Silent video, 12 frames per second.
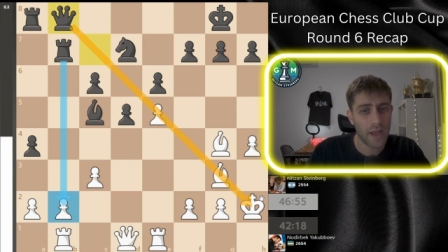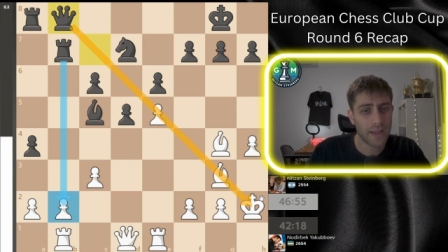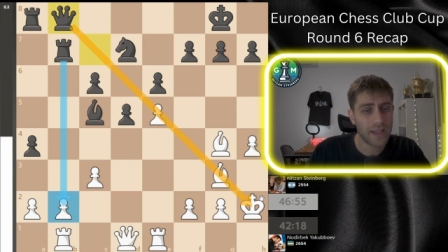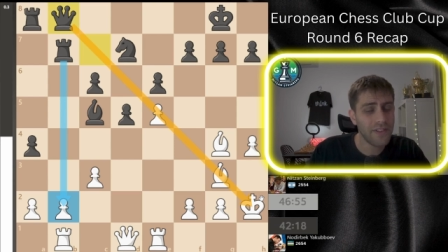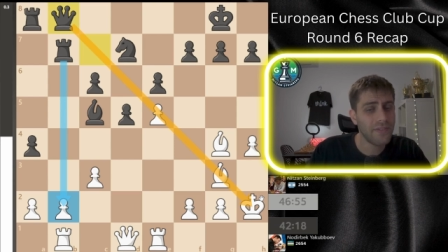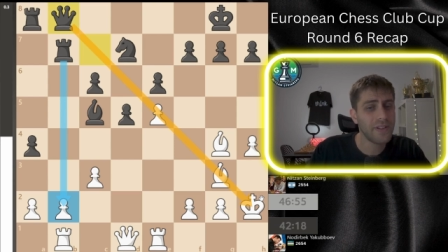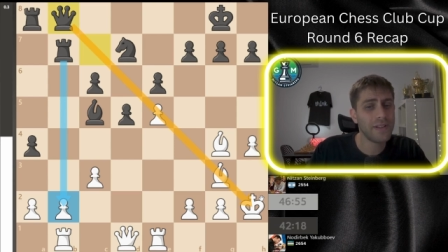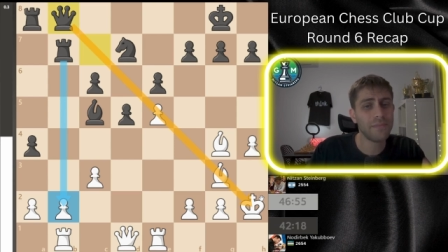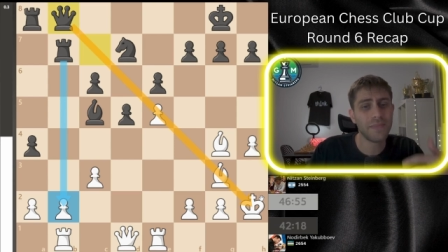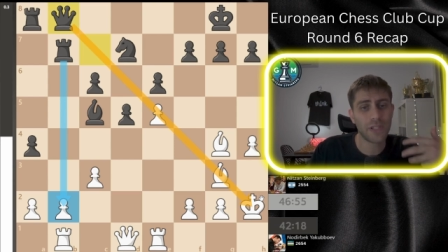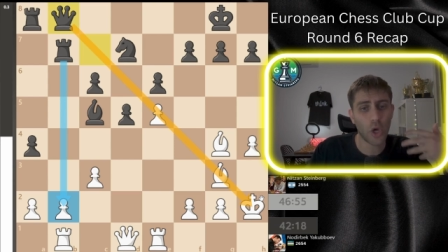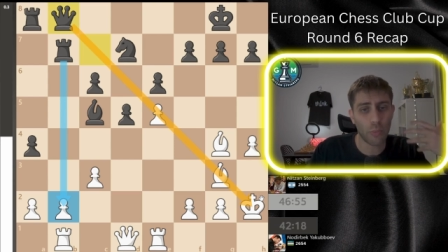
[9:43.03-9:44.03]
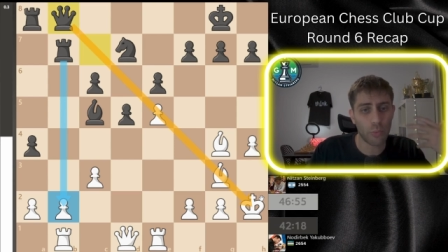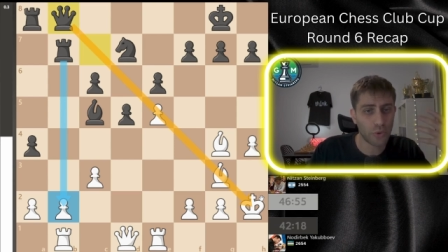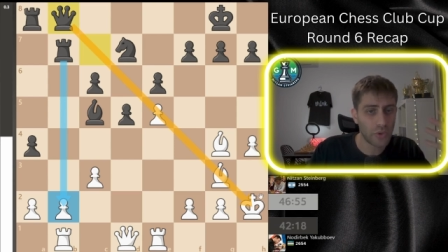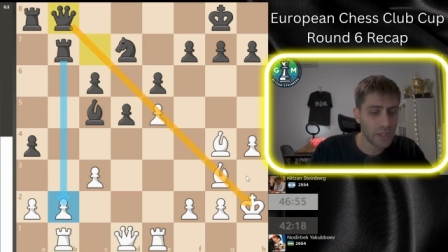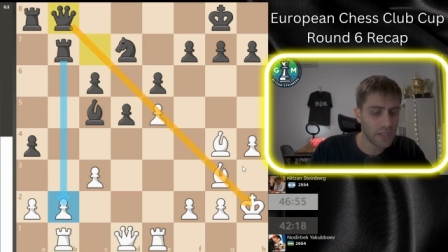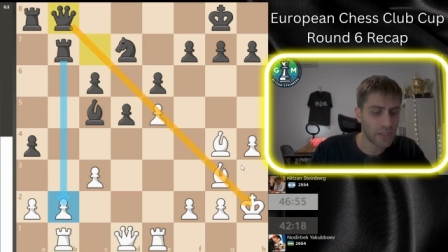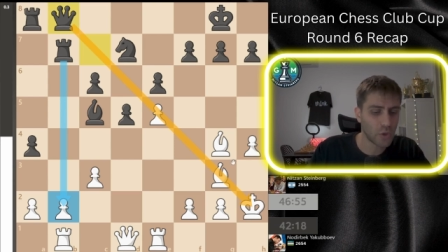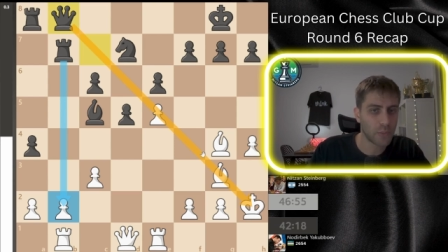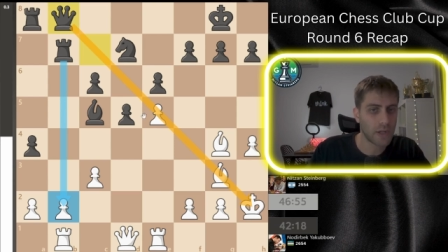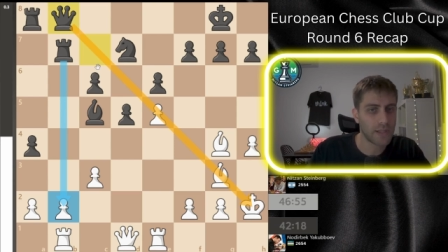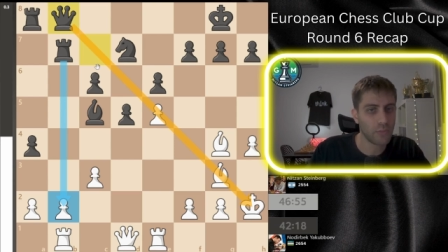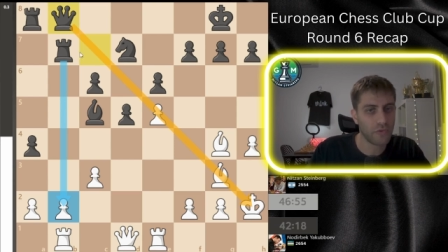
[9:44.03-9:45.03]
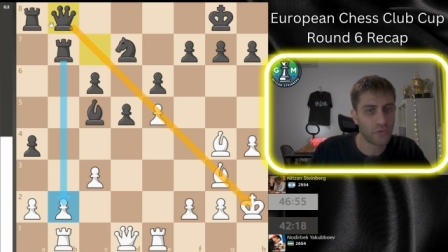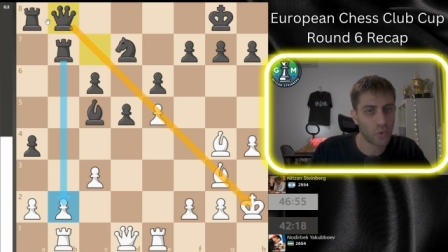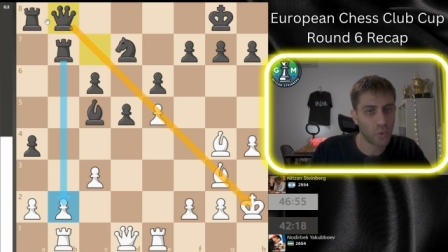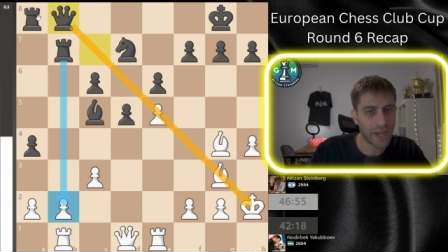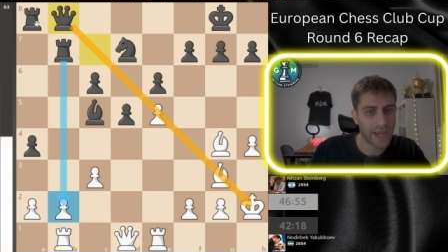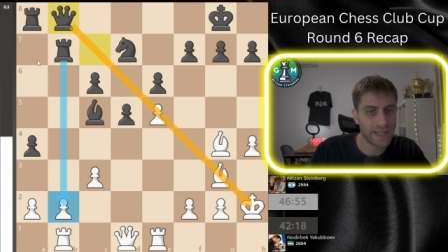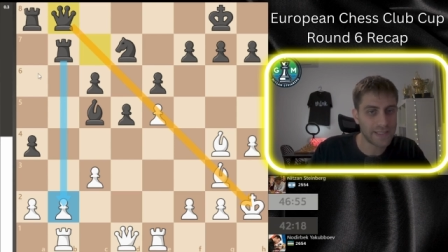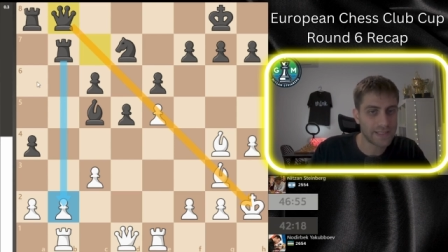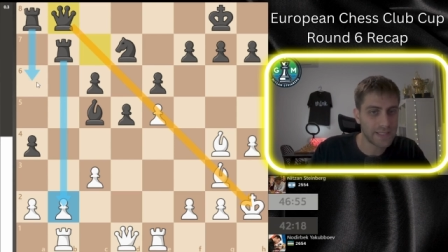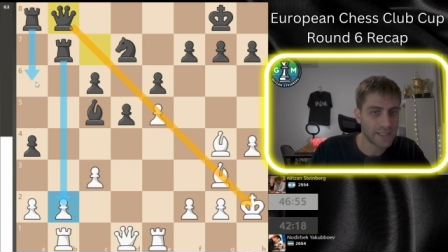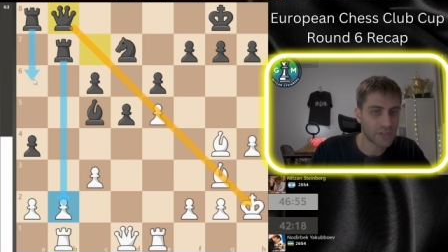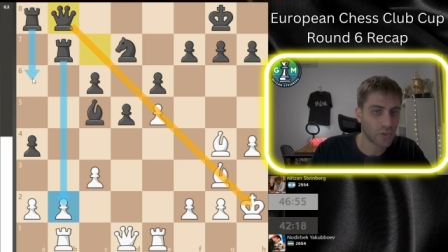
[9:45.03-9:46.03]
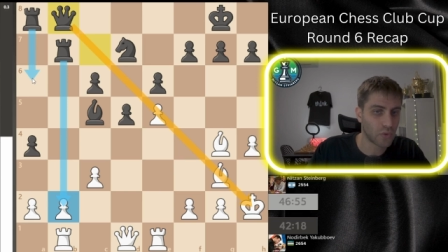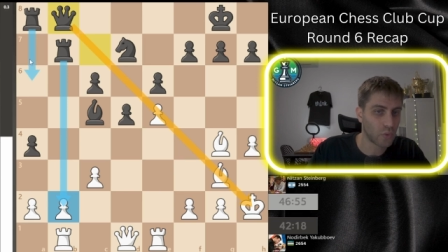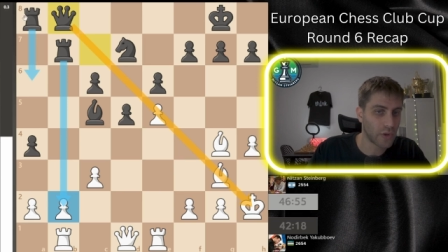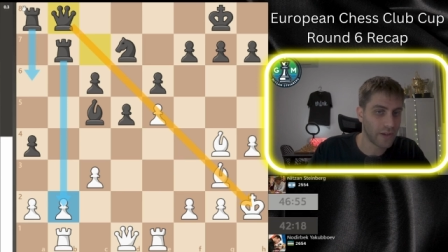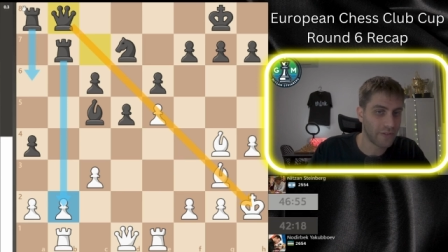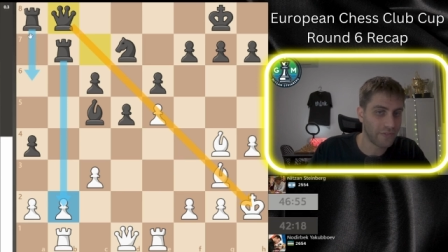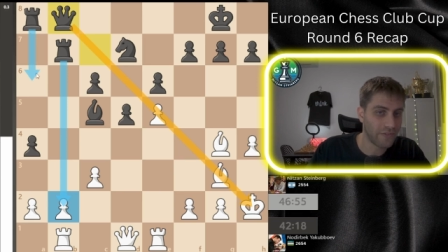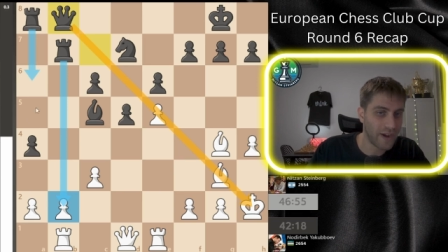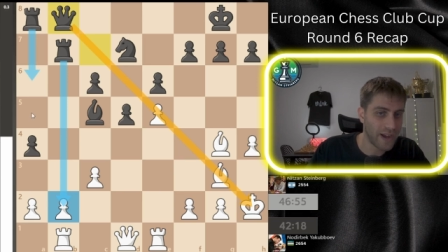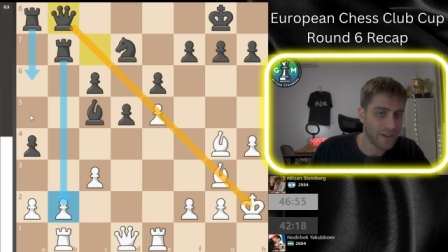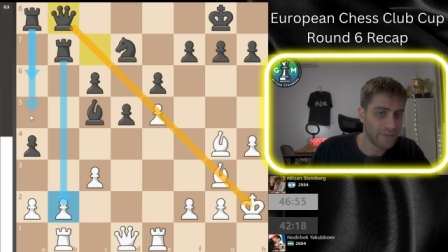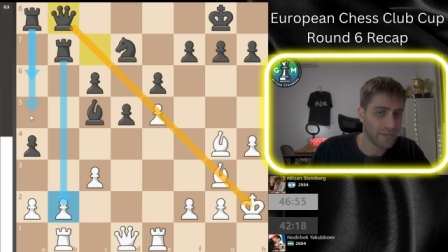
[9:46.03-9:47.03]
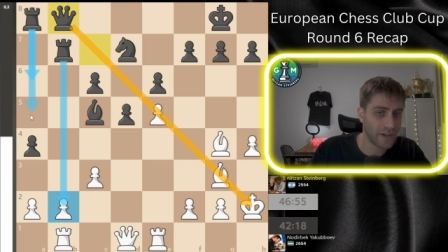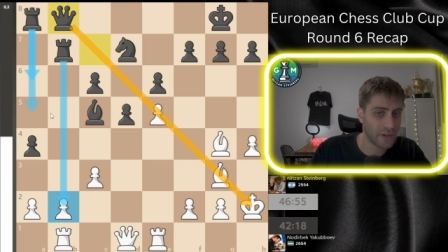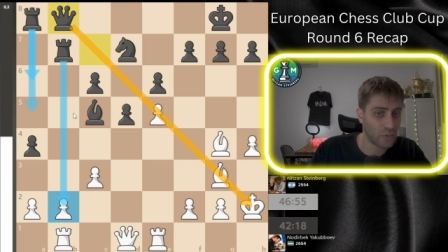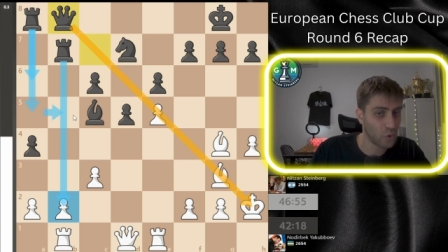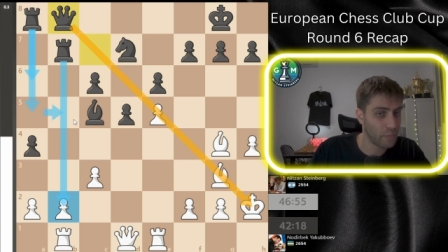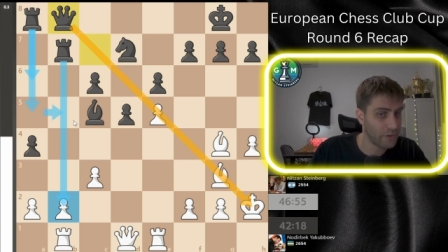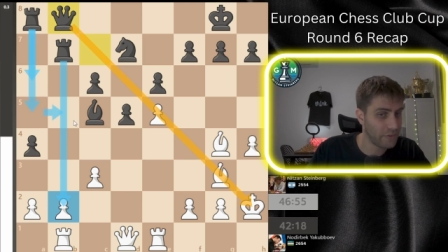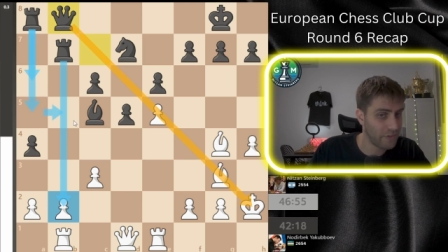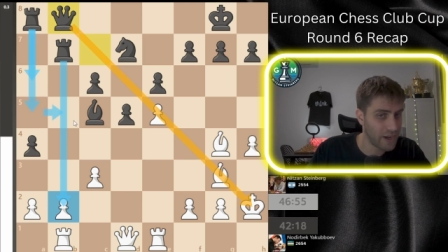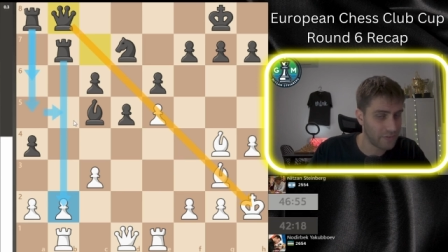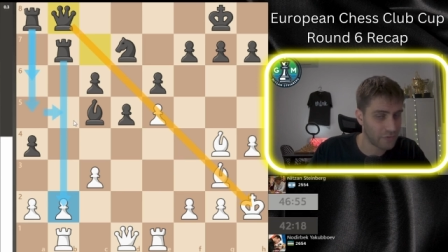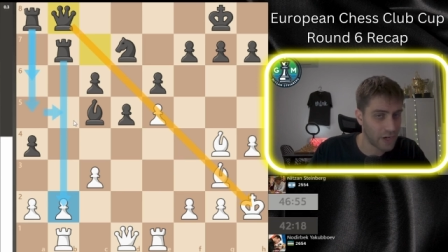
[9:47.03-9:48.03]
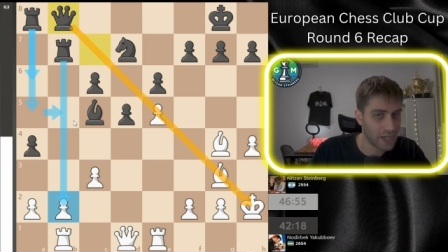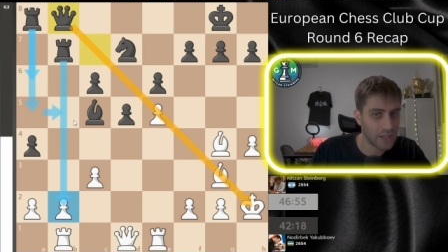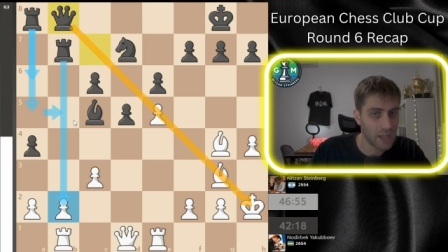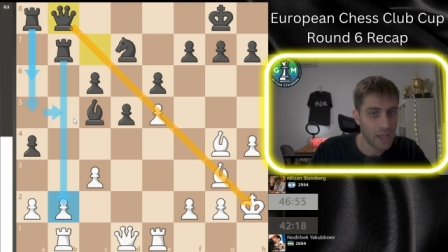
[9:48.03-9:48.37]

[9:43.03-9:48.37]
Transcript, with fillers: give him the opportunity to play the move rook a6 or rook a5 and rook b5, right?